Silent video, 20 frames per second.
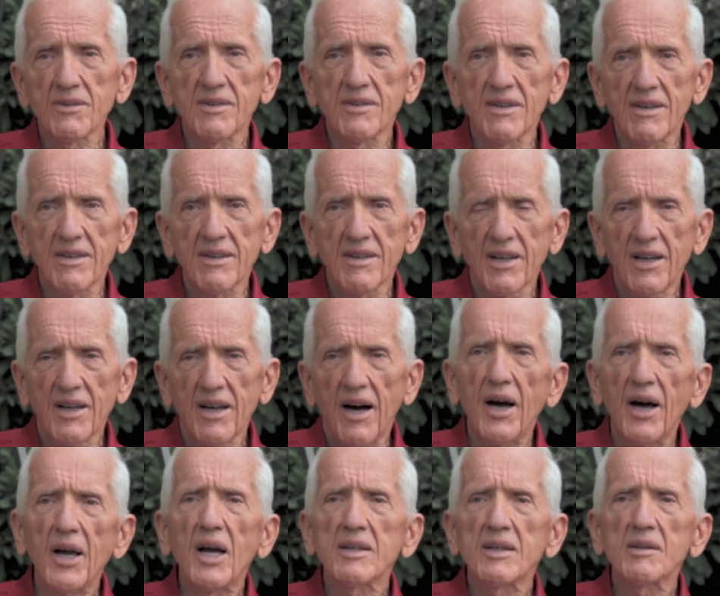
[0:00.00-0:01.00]
there.
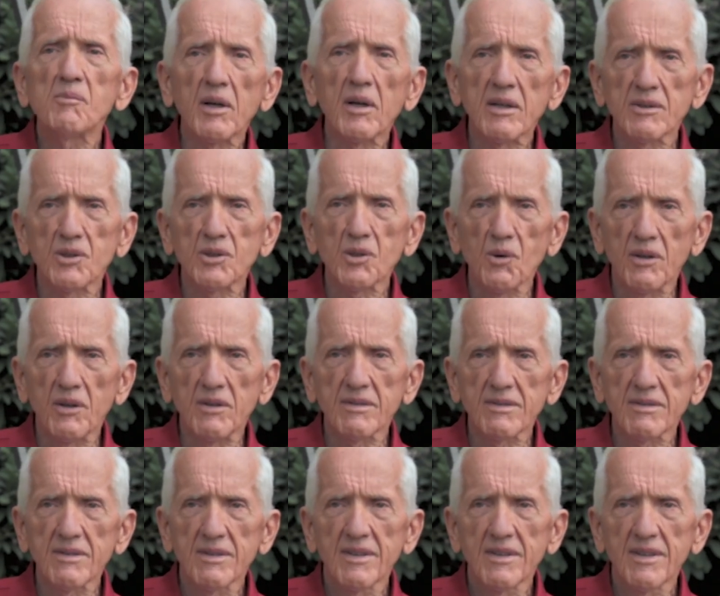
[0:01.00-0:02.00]
I had to make a
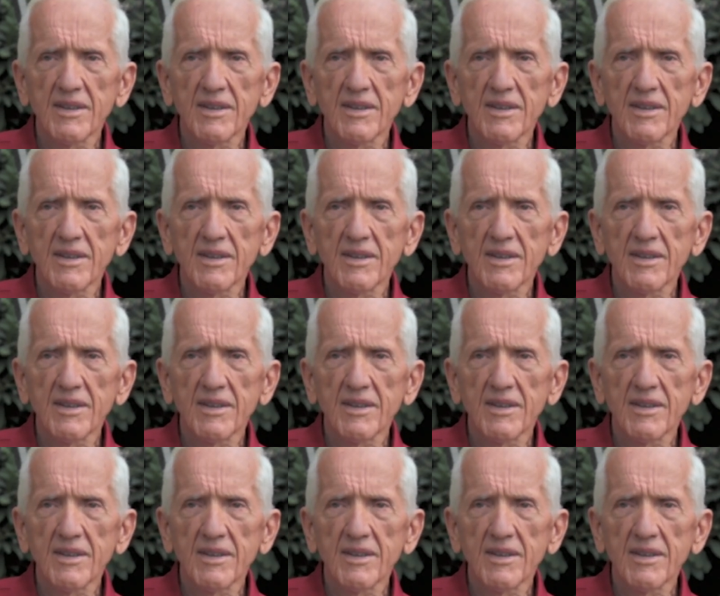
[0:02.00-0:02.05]
choice.